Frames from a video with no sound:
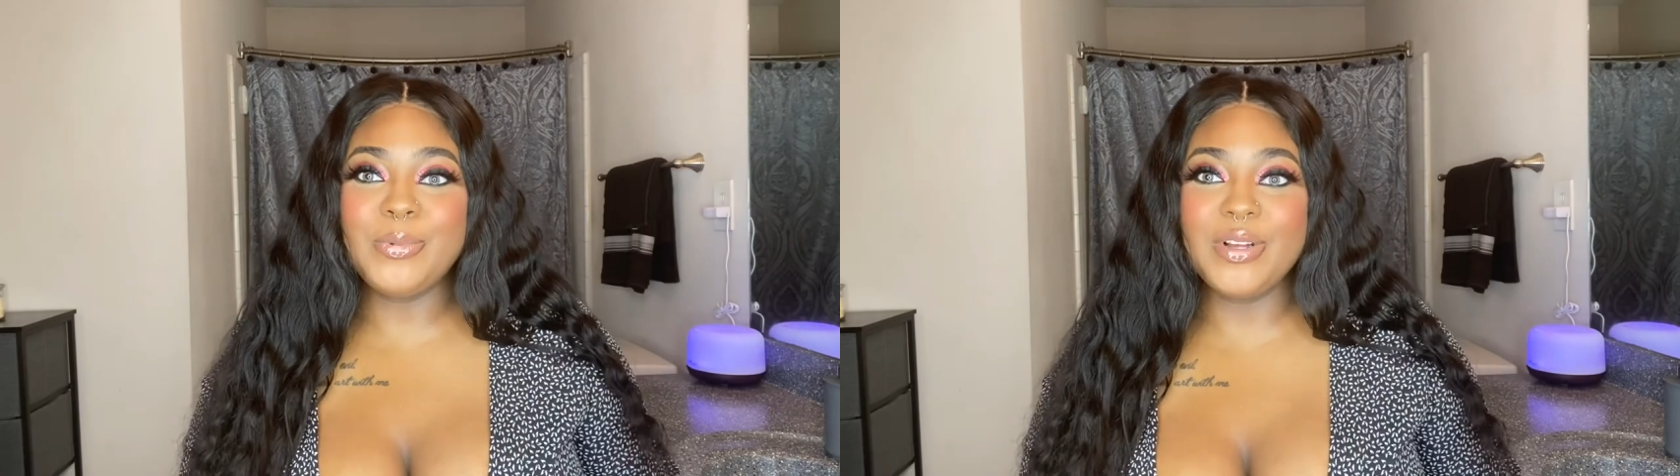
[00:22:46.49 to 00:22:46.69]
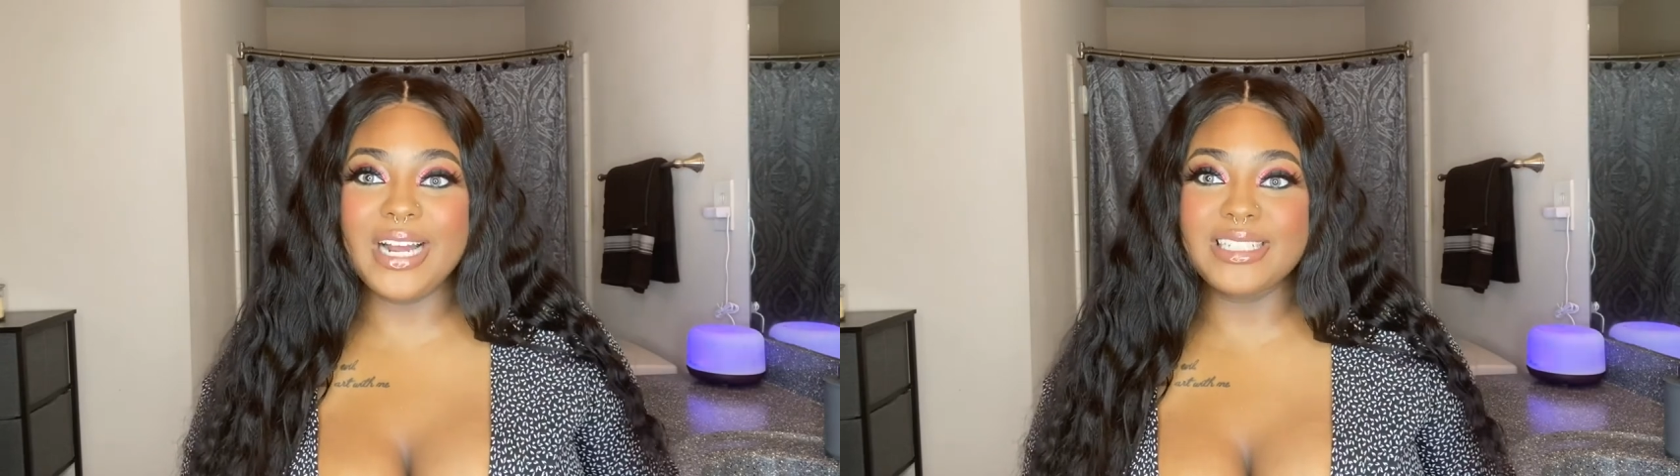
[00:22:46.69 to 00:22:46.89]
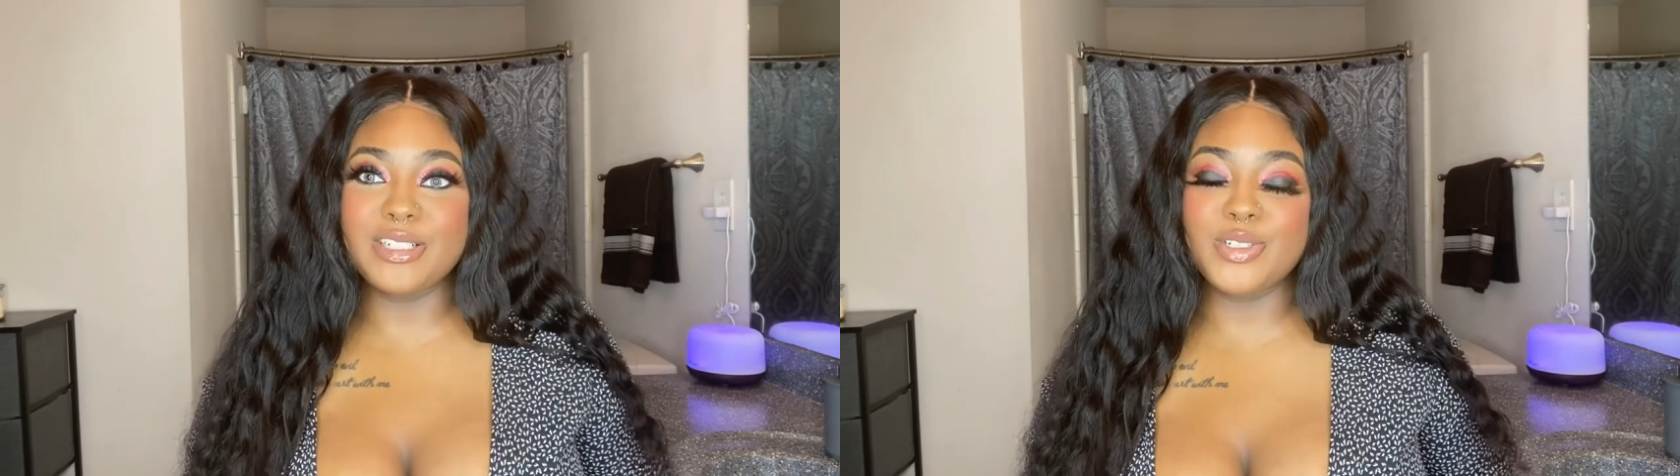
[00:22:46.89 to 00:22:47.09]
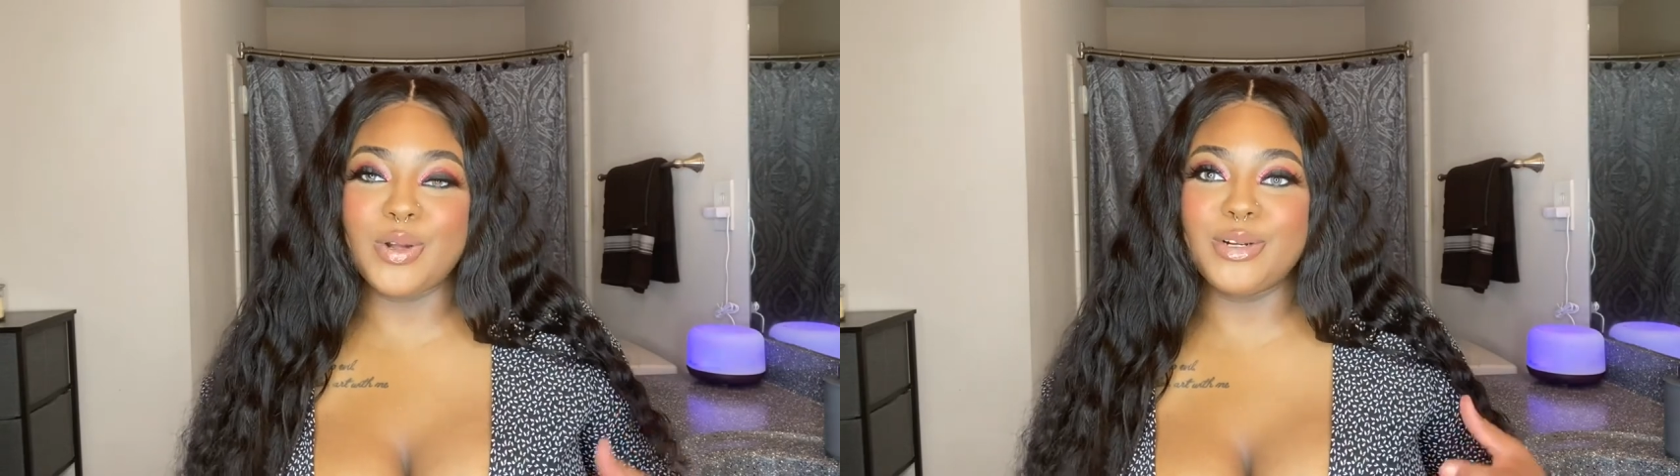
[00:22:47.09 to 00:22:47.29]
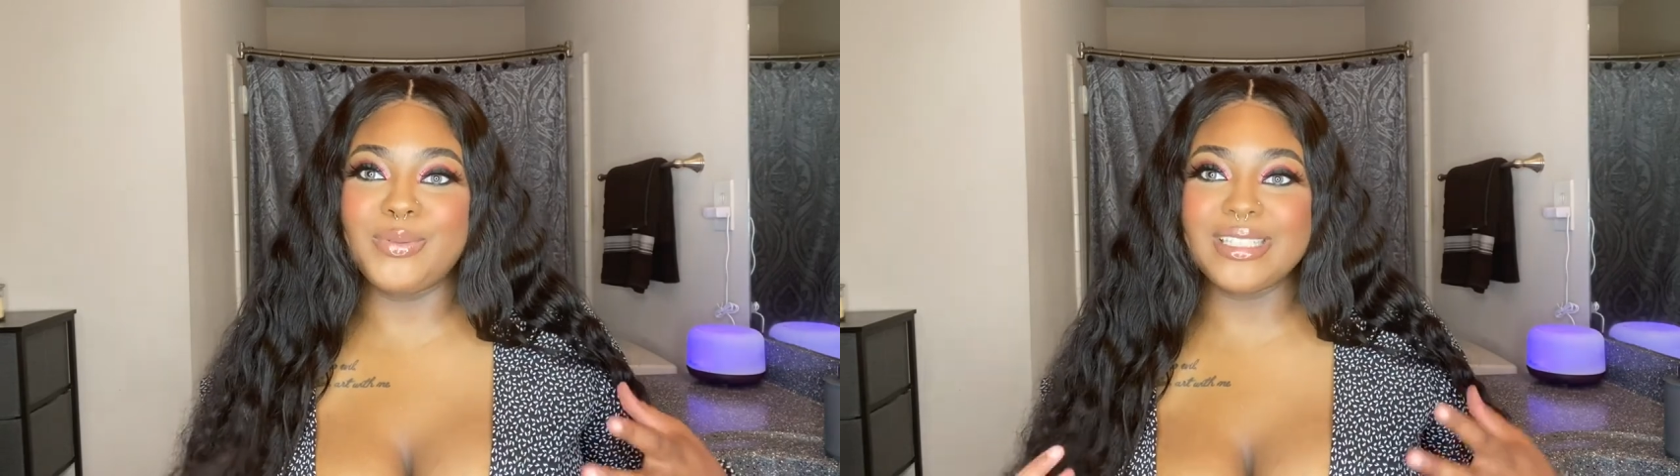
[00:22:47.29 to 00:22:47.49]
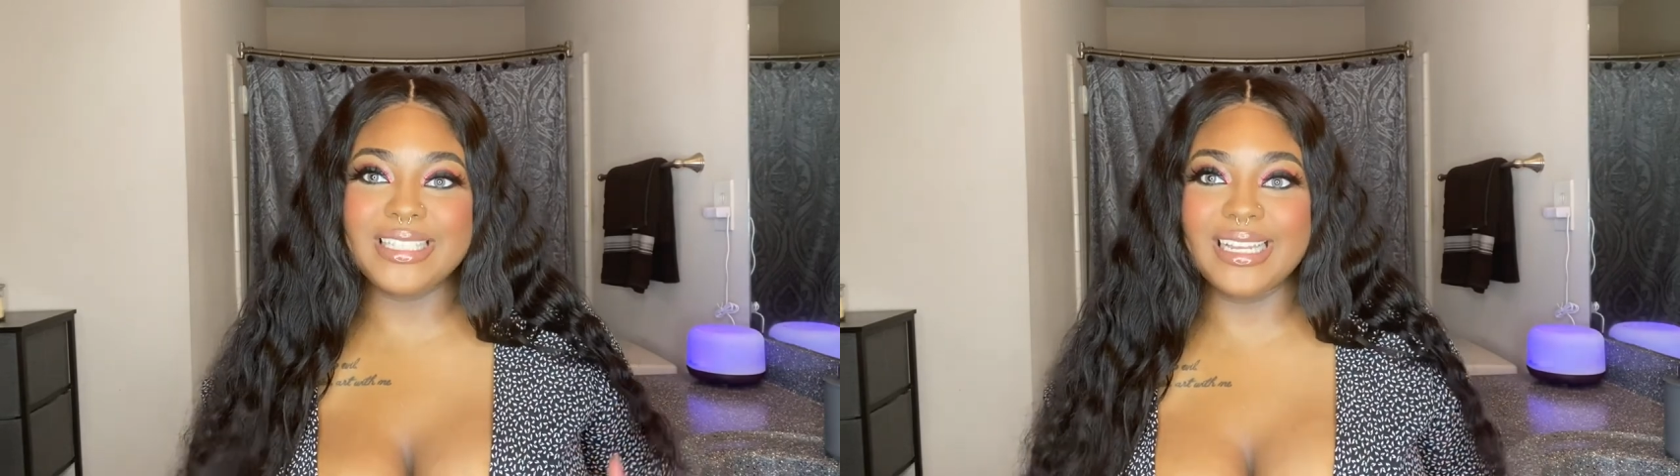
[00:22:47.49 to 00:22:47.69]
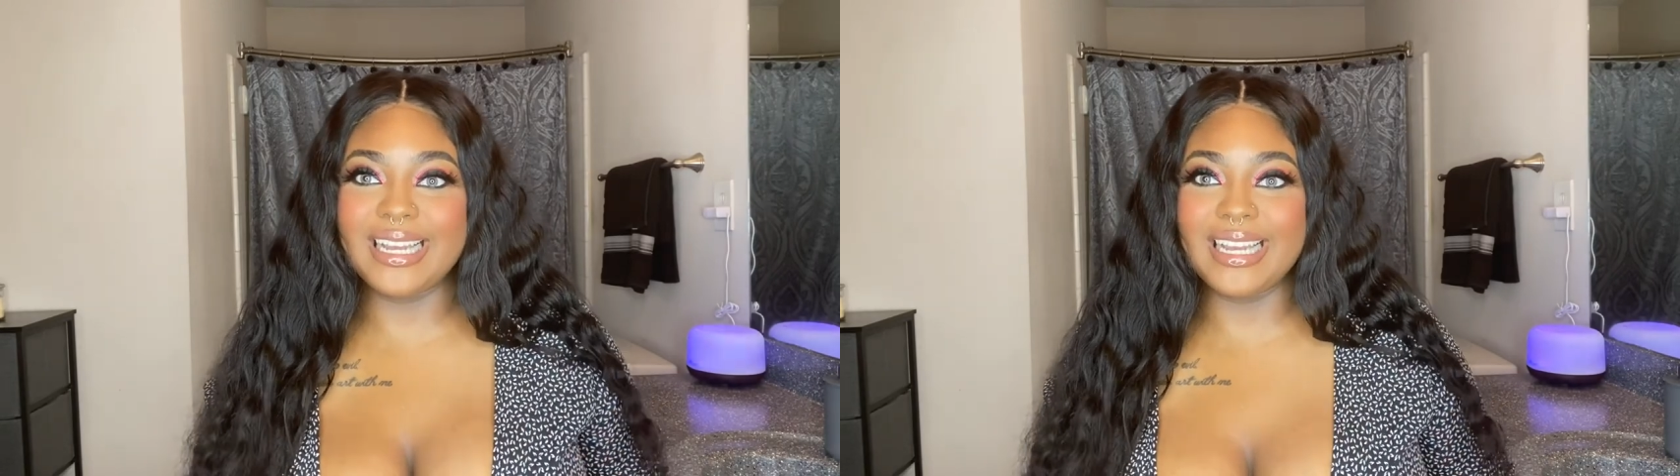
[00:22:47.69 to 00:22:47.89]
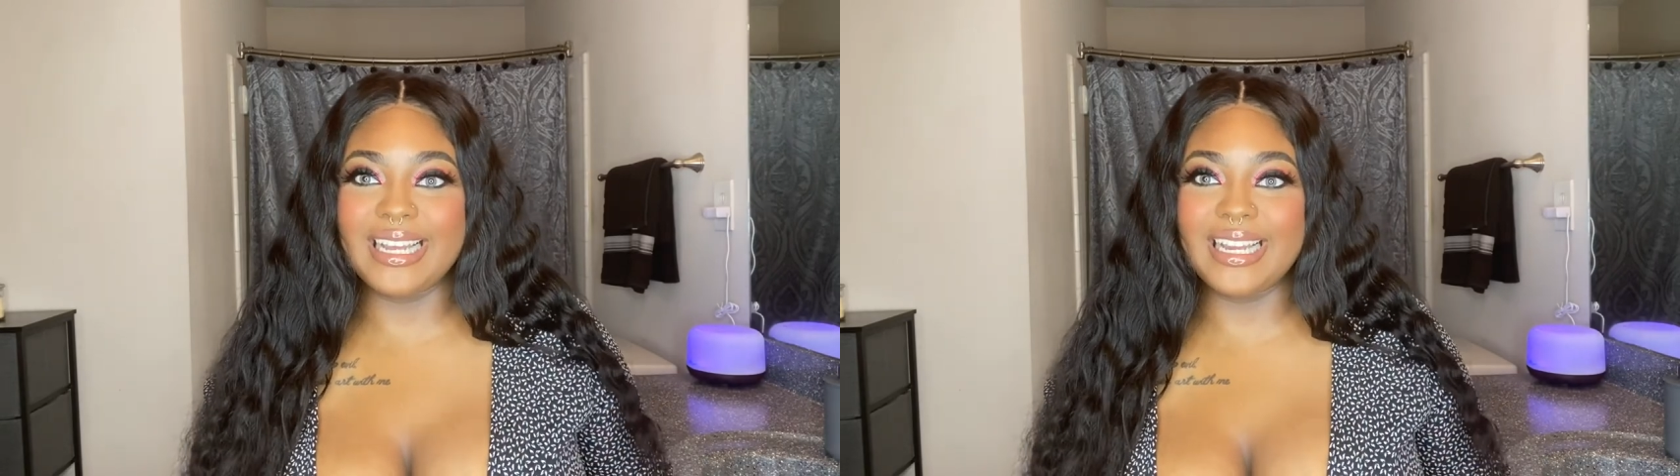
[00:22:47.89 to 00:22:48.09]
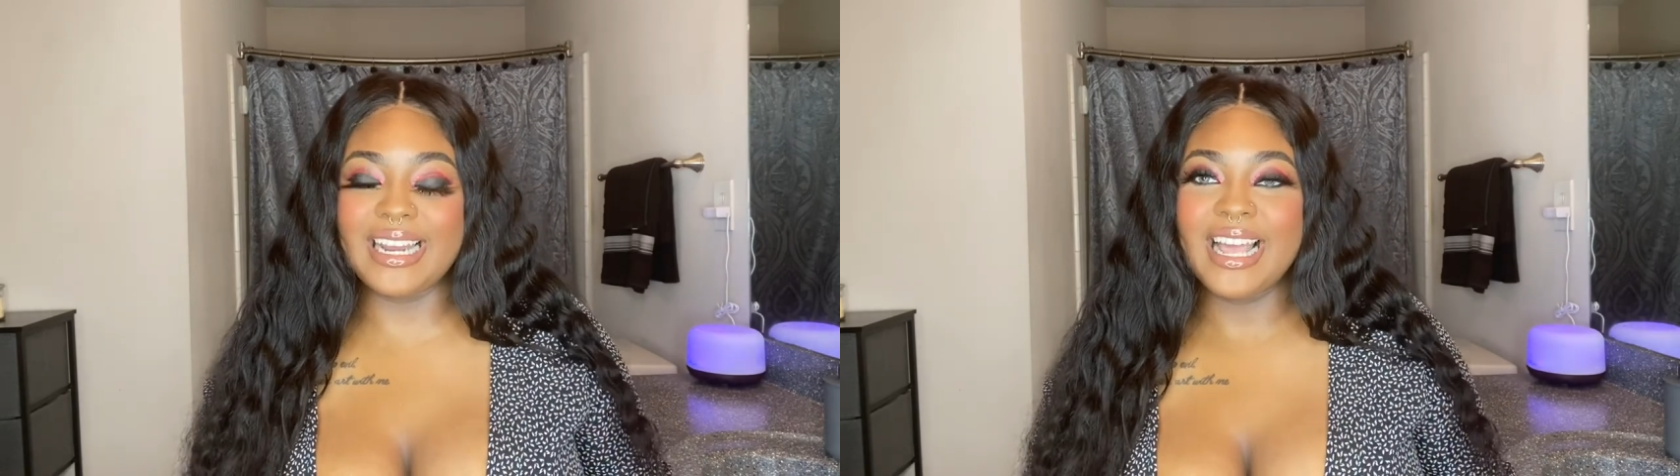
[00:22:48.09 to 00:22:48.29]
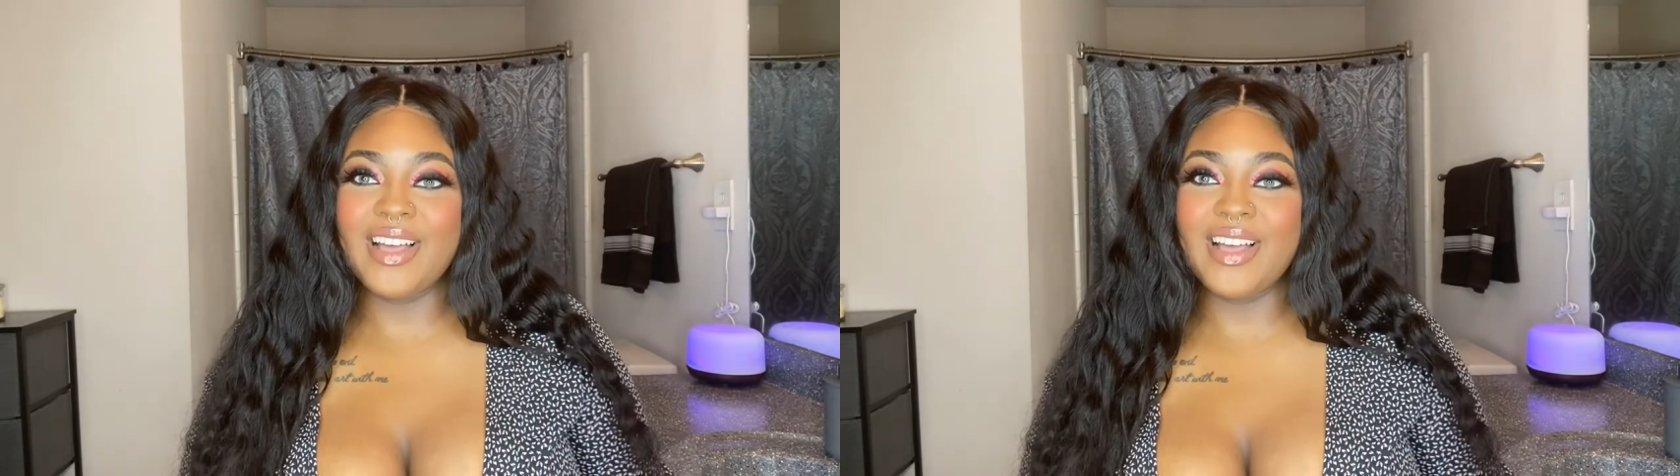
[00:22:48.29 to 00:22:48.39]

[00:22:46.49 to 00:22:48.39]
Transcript: guys enjoyed once again.